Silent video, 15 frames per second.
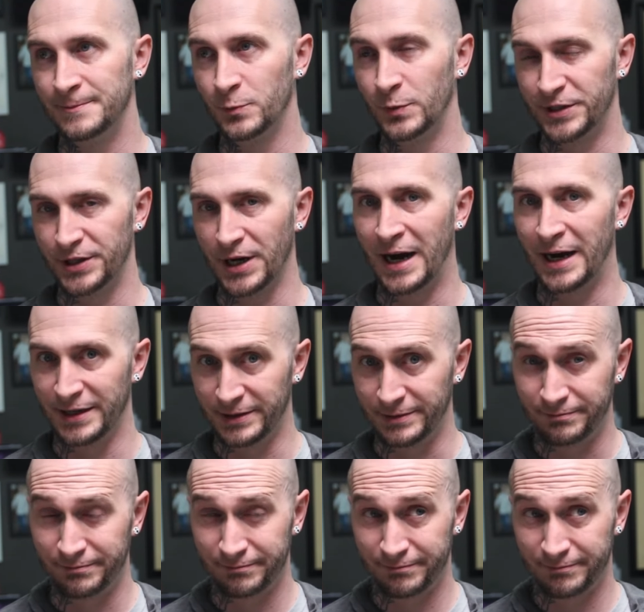which I
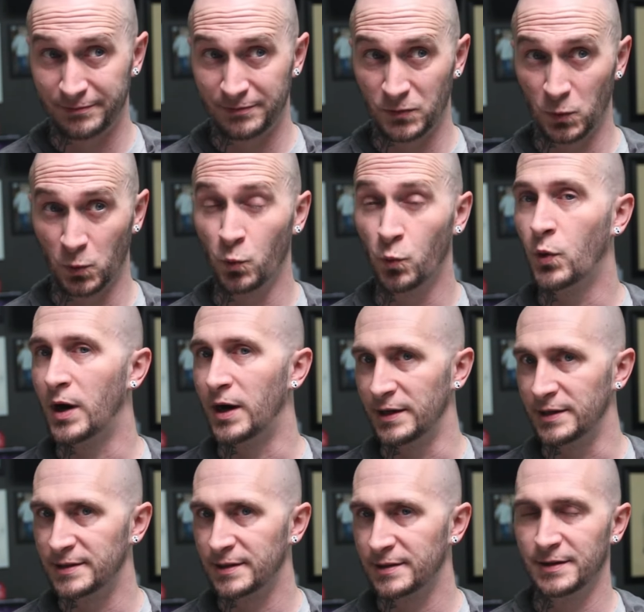
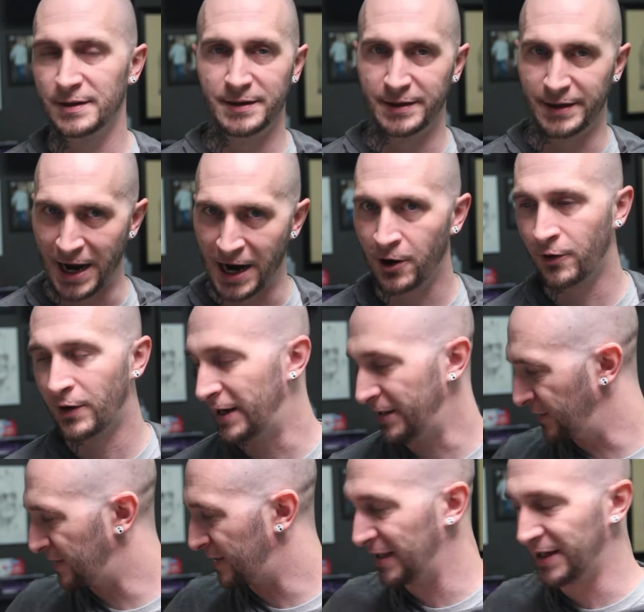was. Now I
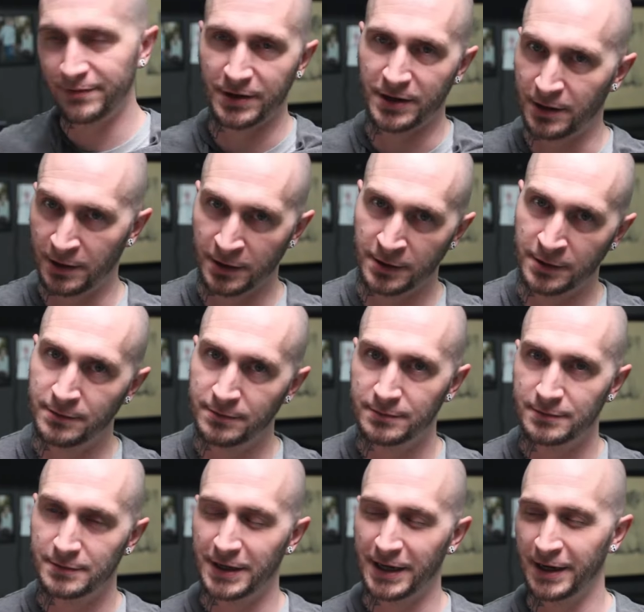just leave it on
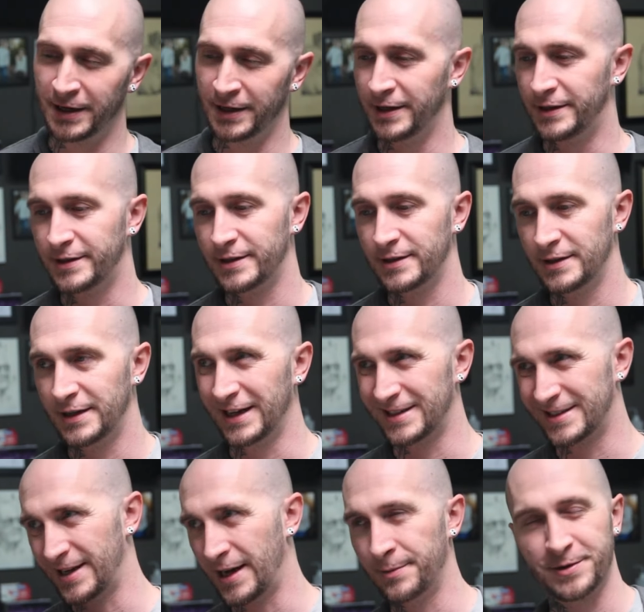and
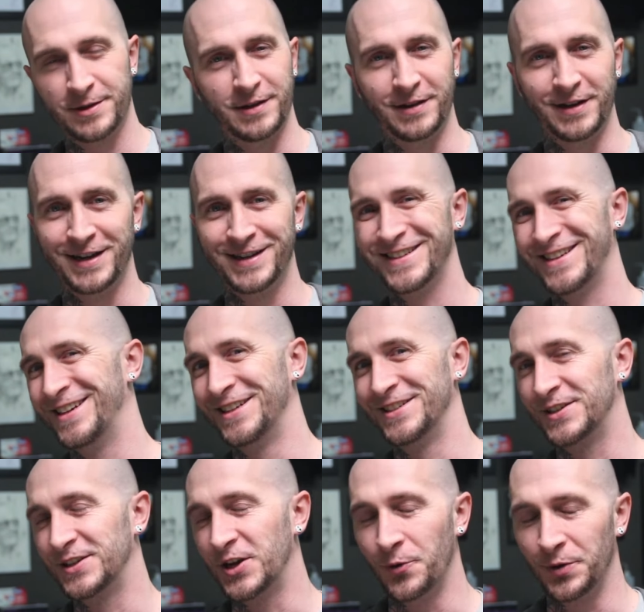accept that
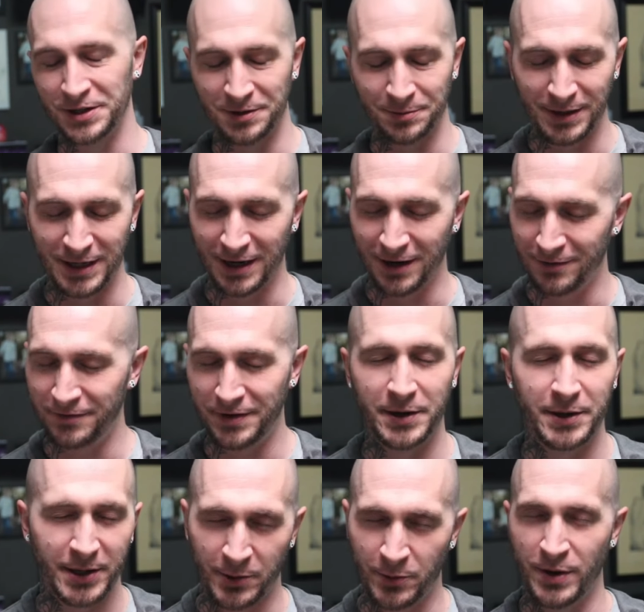it's going to be a
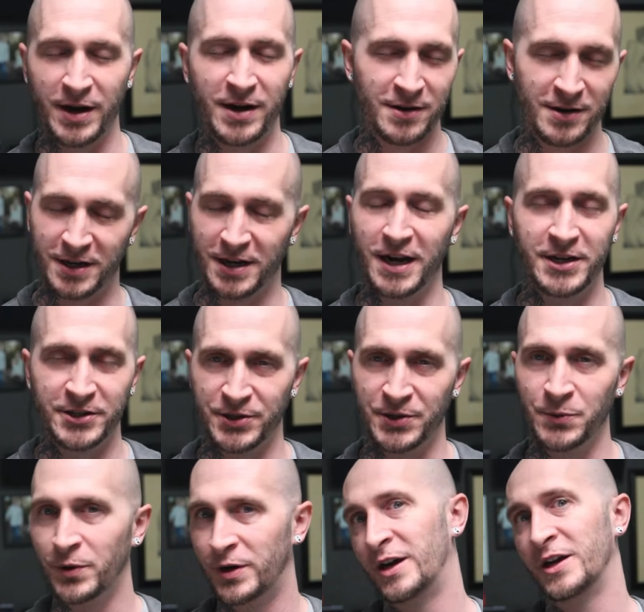very rare
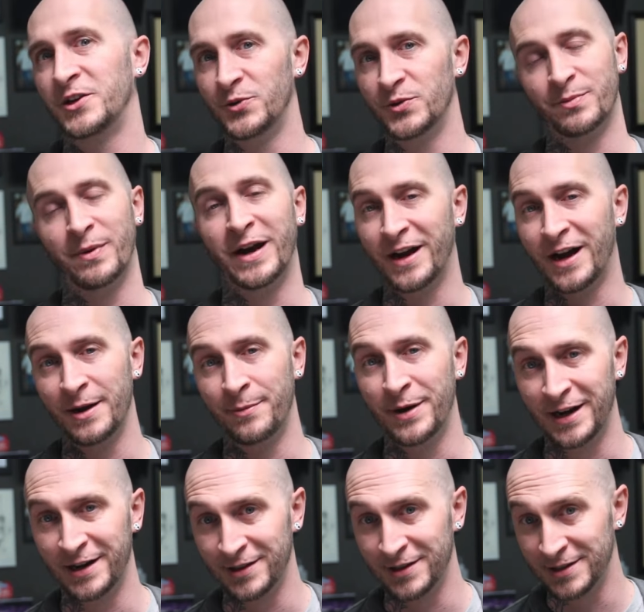occasion where I use my
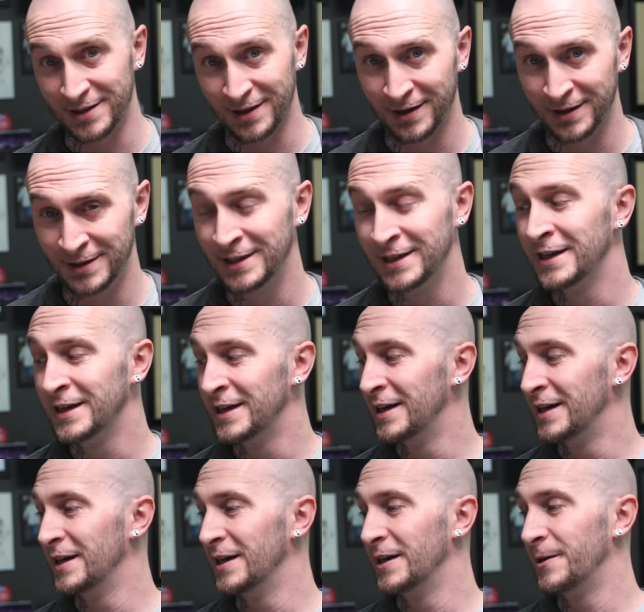iPad in the sun.
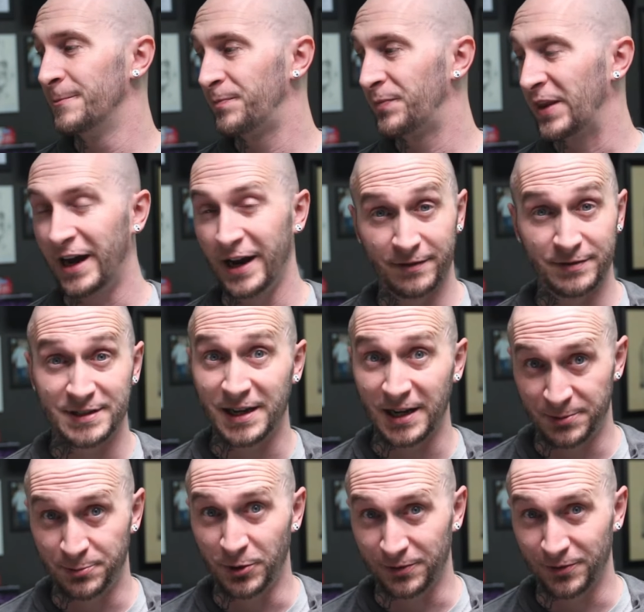I have a
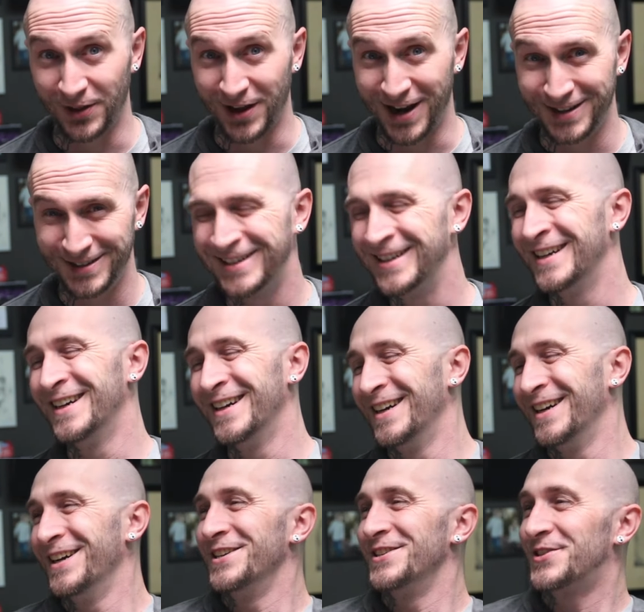sketchbook for that.
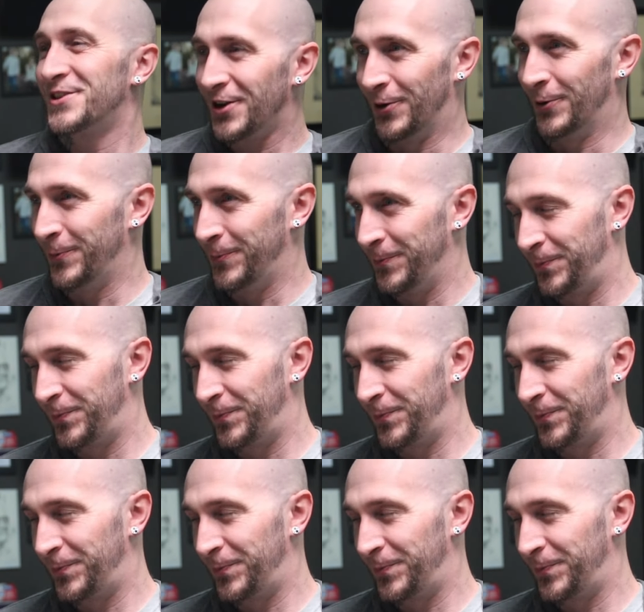So